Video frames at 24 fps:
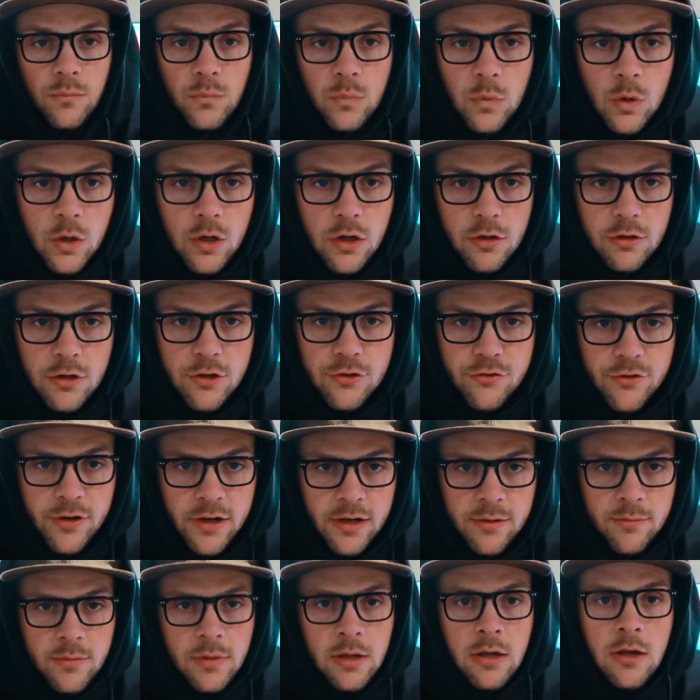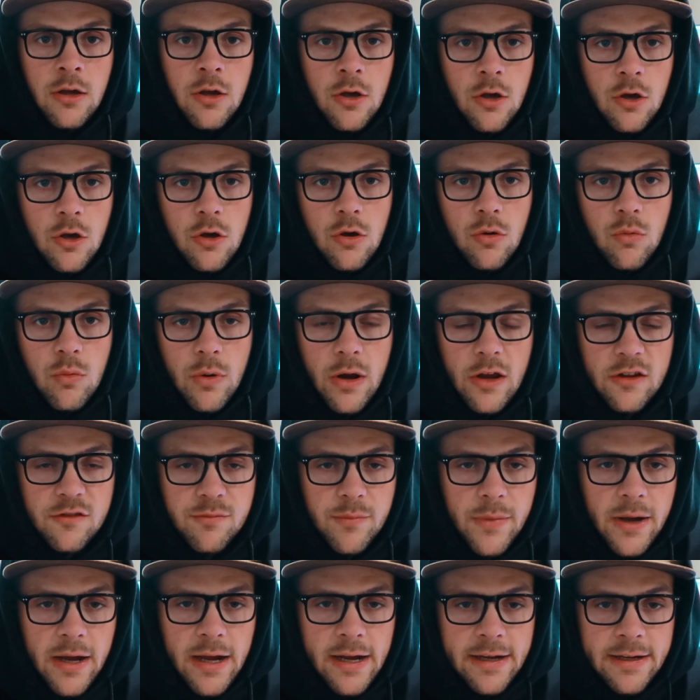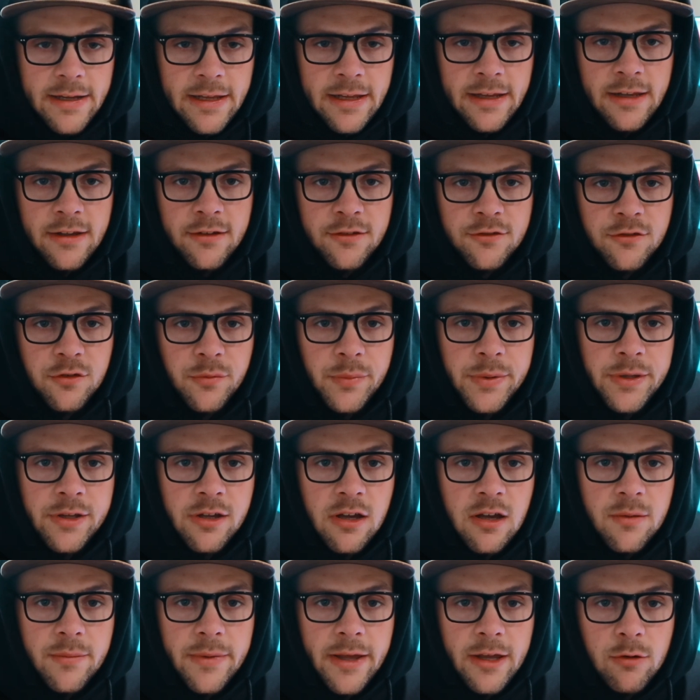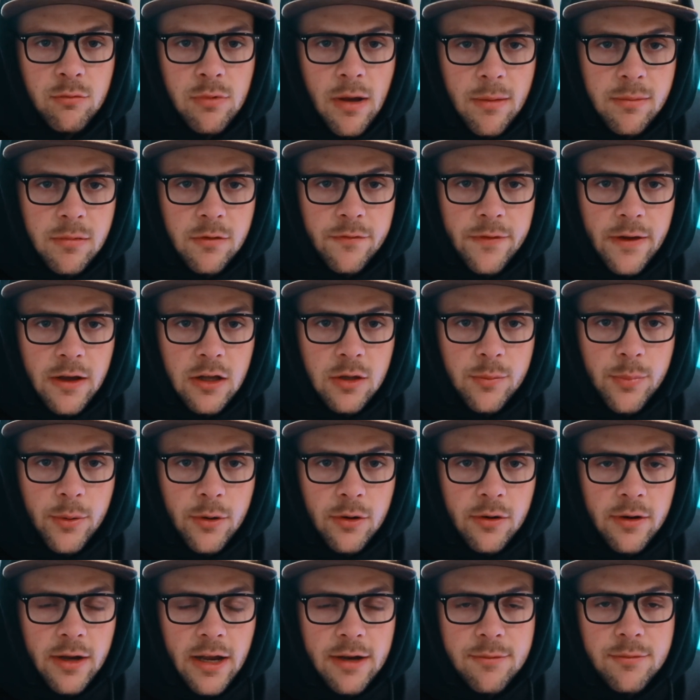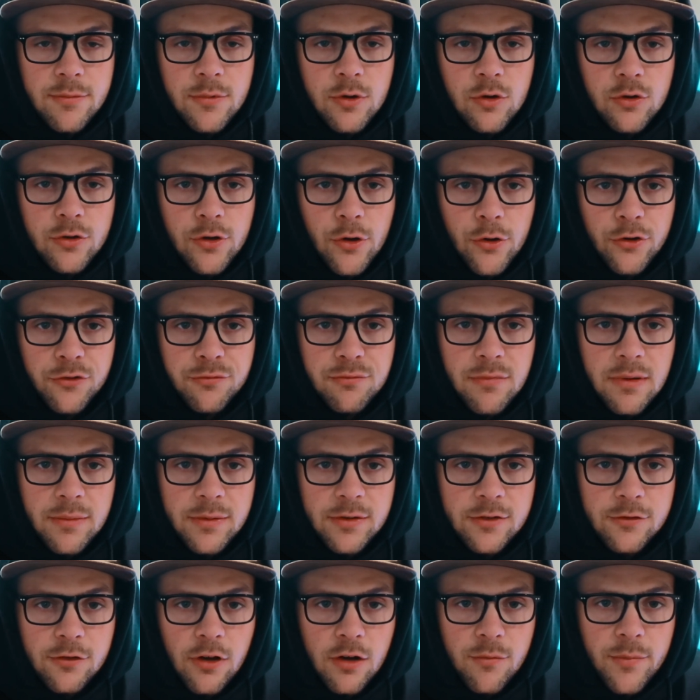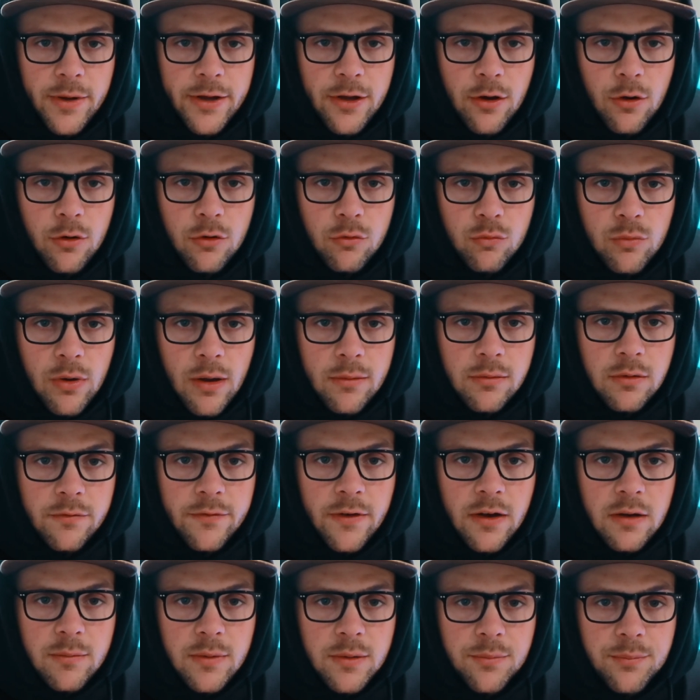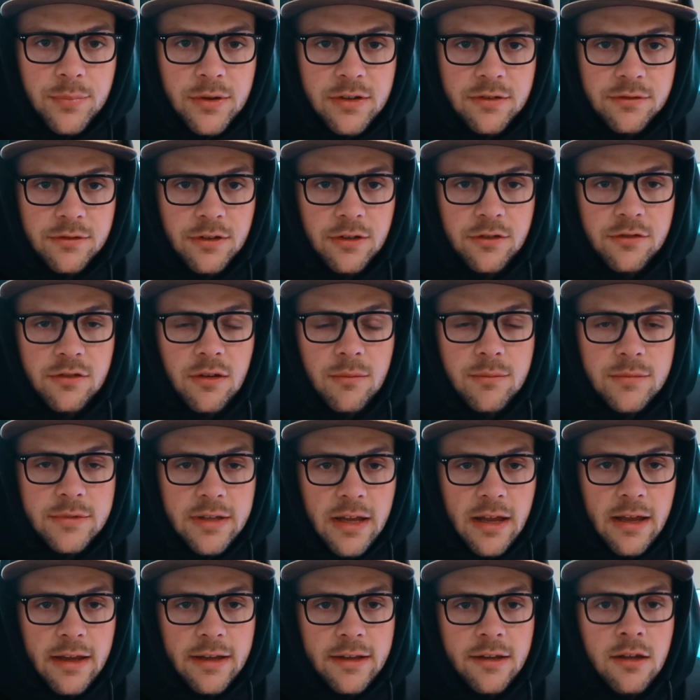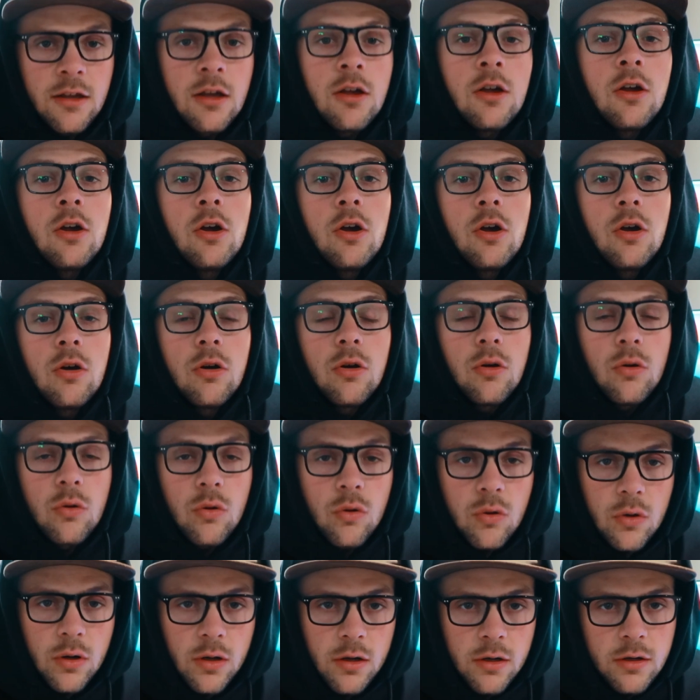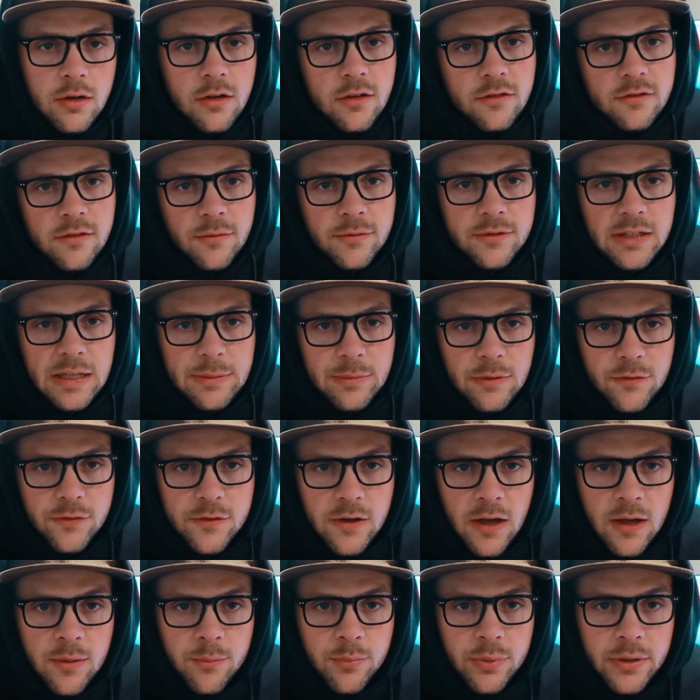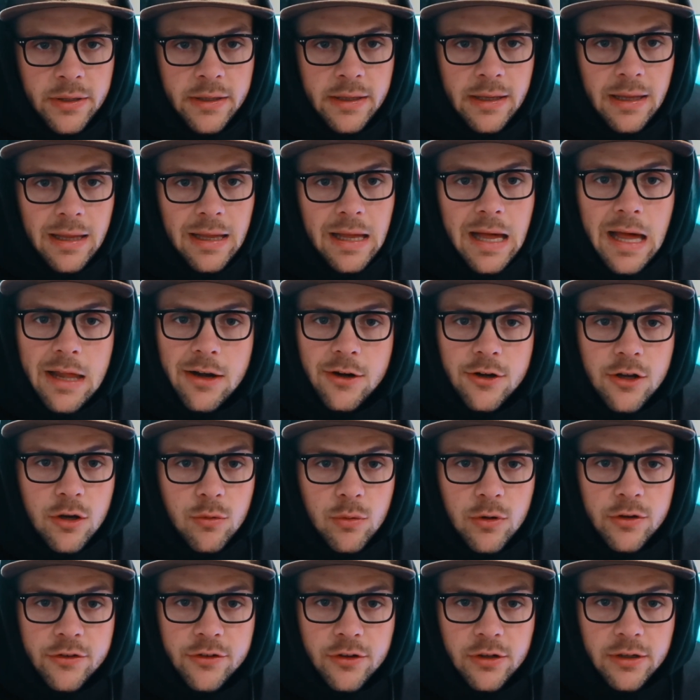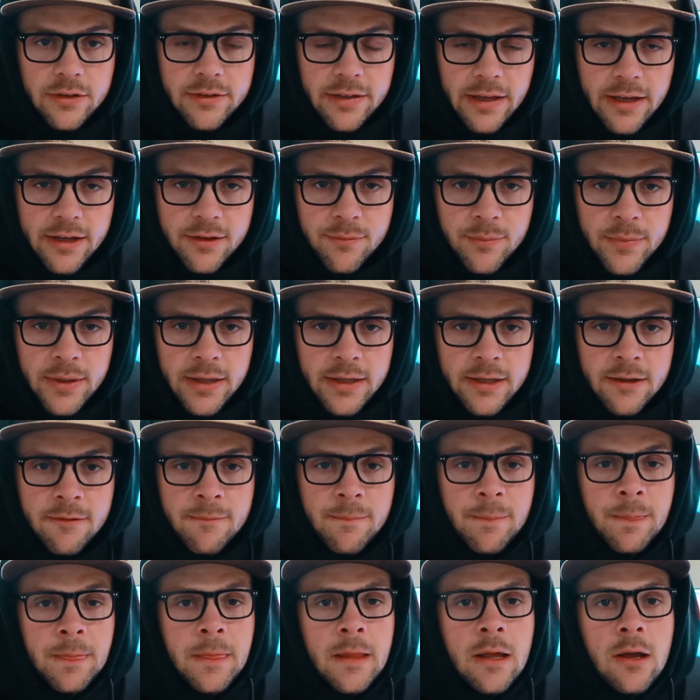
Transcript: work on a dream. Whereas mine is to become a web developer and who knows, maybe start my own web development business someday or some type of company. I don't know where it's going to take me,